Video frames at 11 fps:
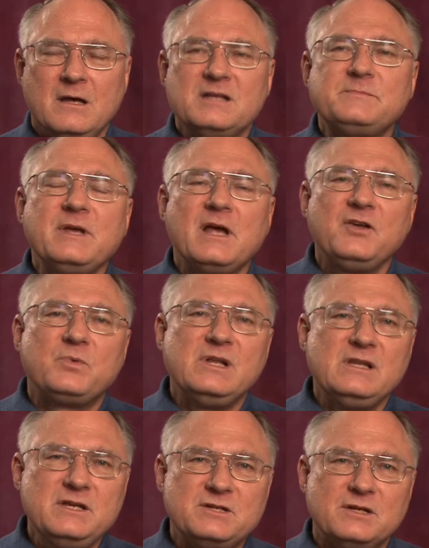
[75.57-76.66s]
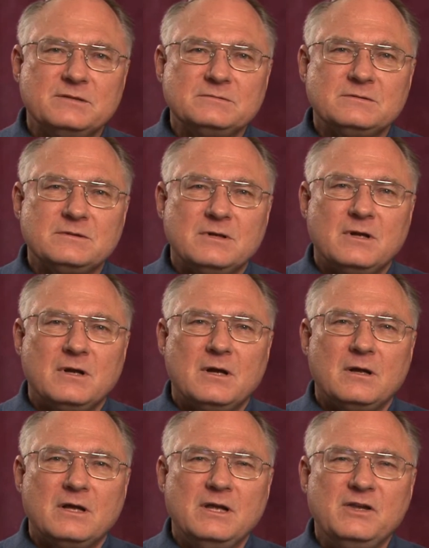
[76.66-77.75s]
It's because religion,
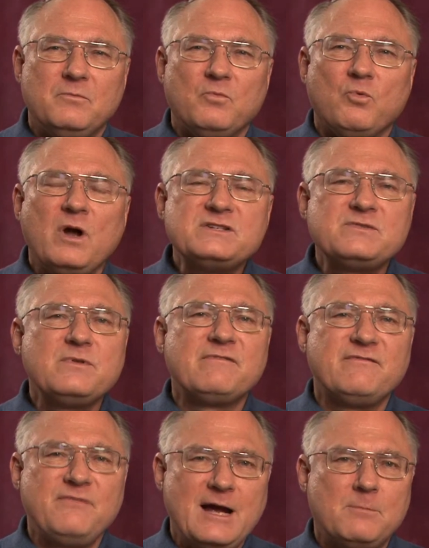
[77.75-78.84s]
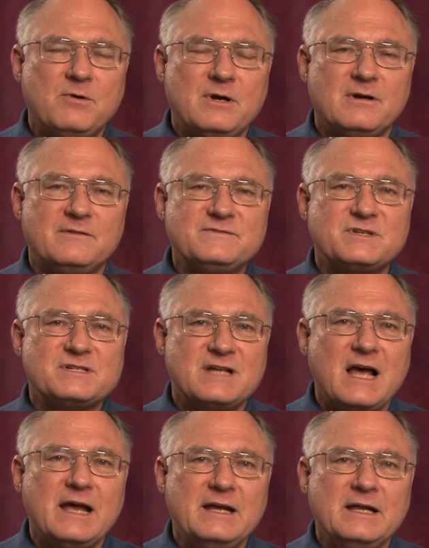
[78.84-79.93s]
it runs through the fabric of
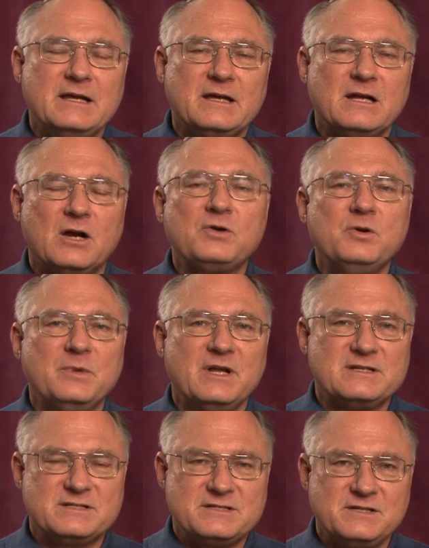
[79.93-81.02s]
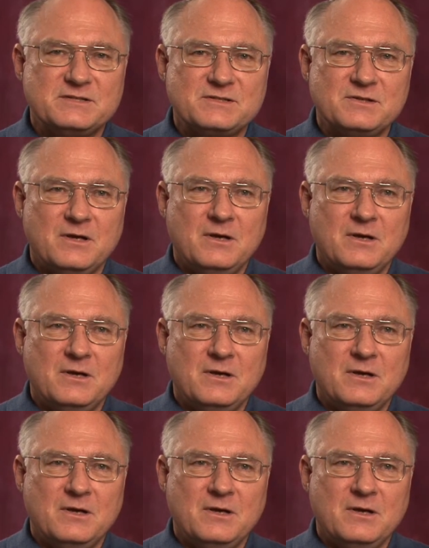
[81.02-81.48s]
society in our human existence.